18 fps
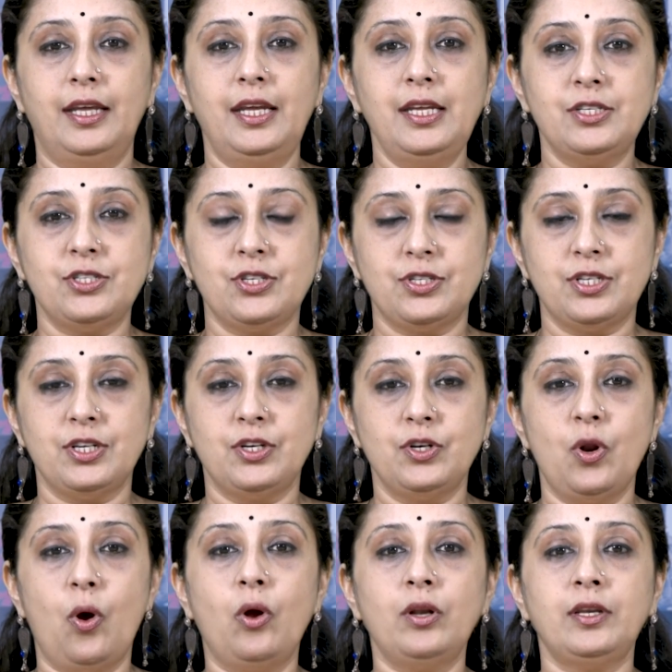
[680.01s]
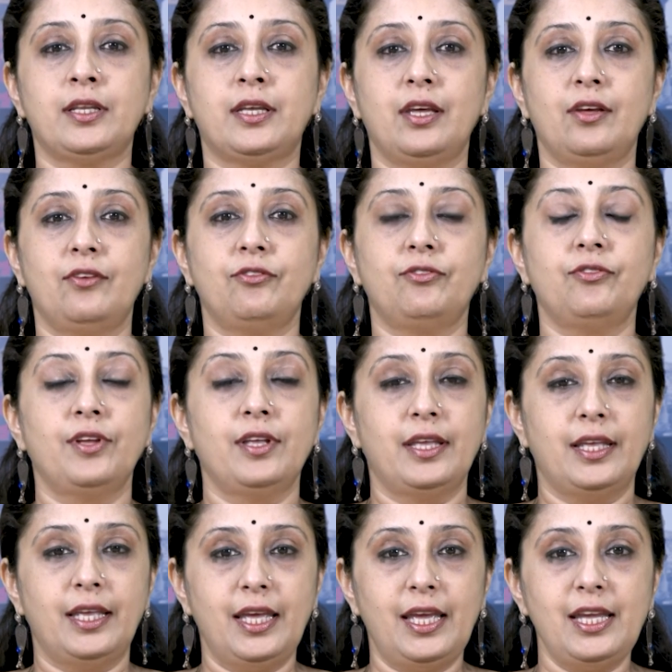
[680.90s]
it did not give
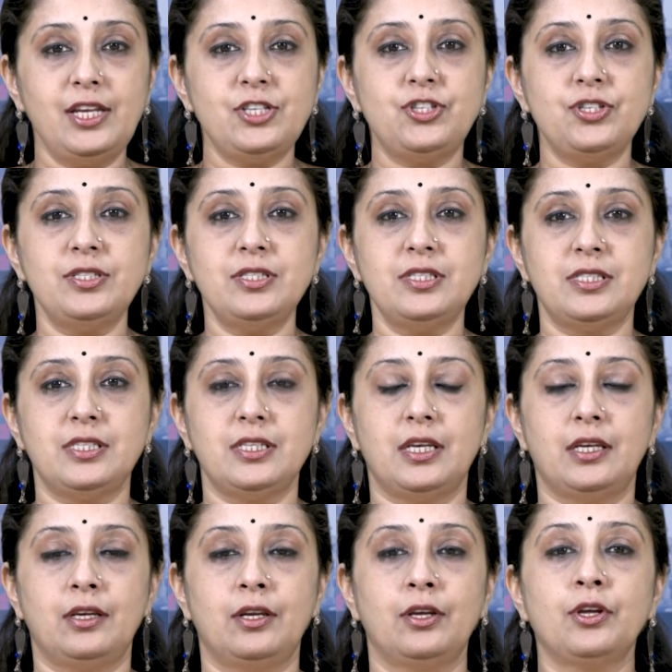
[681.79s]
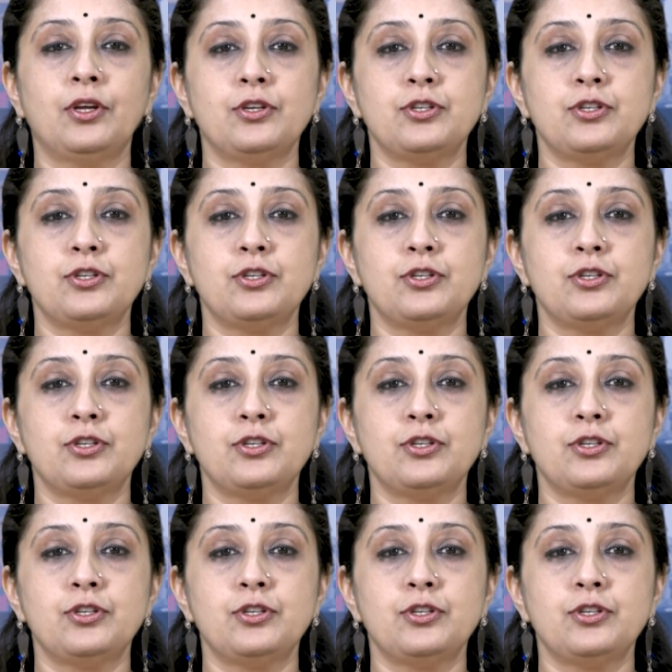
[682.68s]
agency